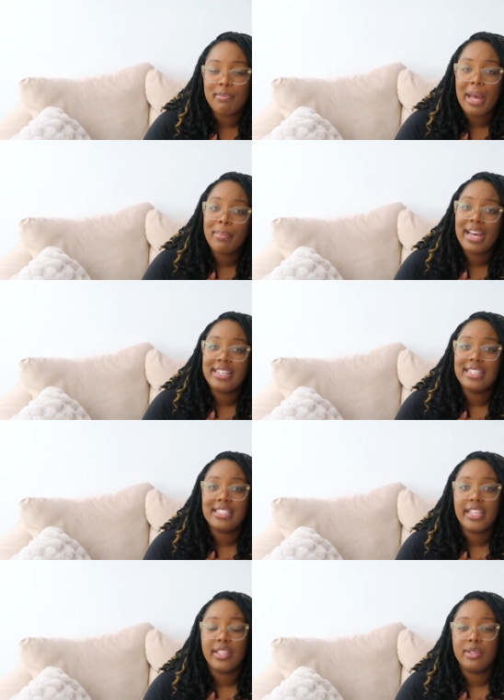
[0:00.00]
my body
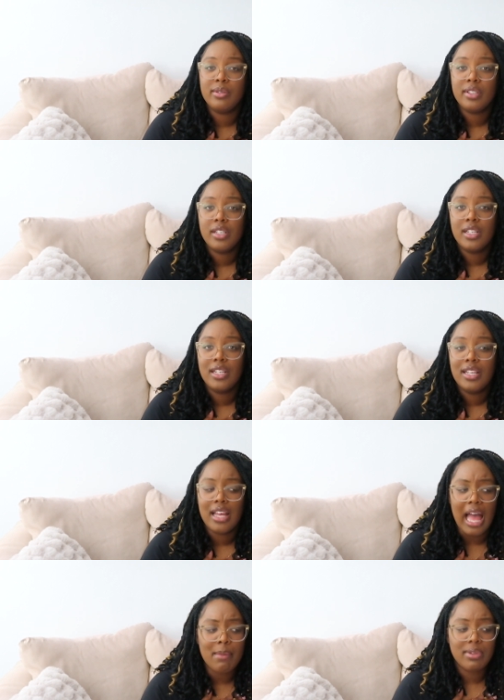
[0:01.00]
is healed.
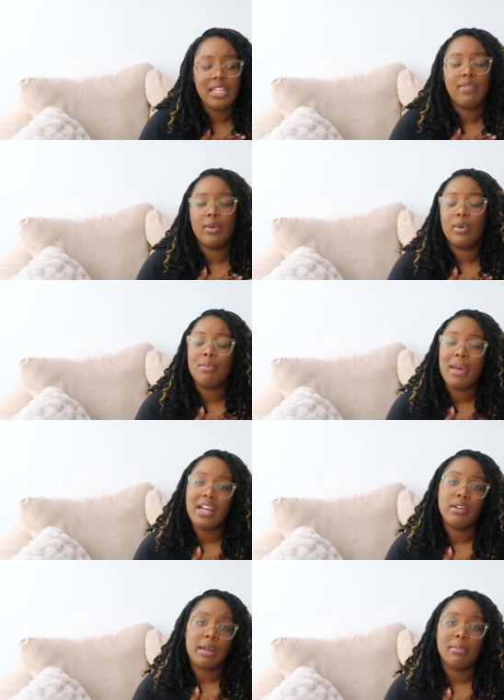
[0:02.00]
I believe it when
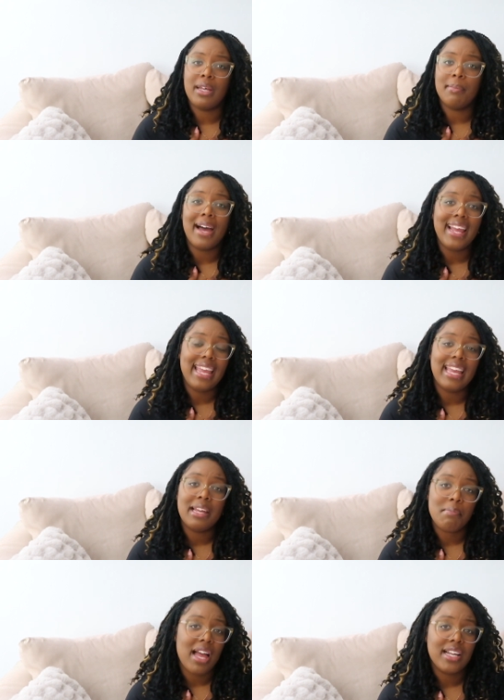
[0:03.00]
my grandma, my
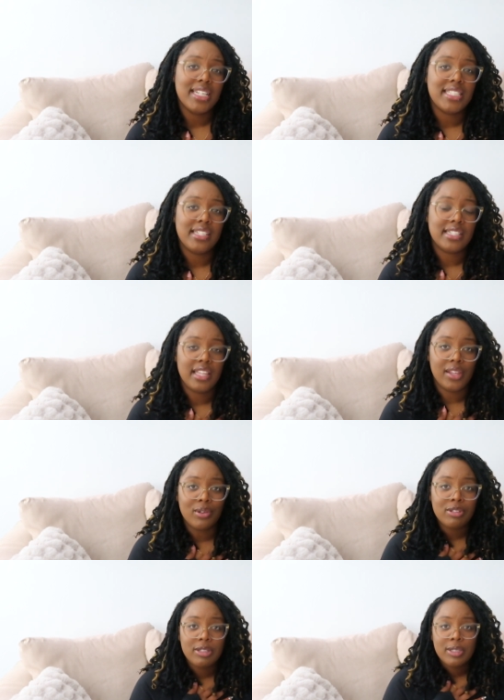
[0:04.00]
aunt, my cousin is
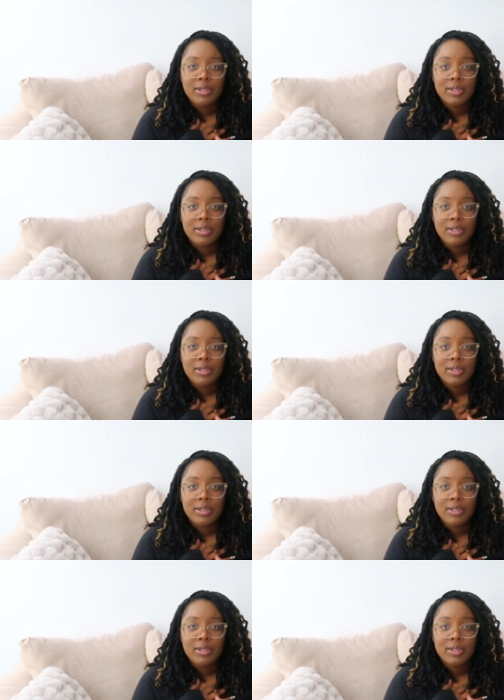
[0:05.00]
healed.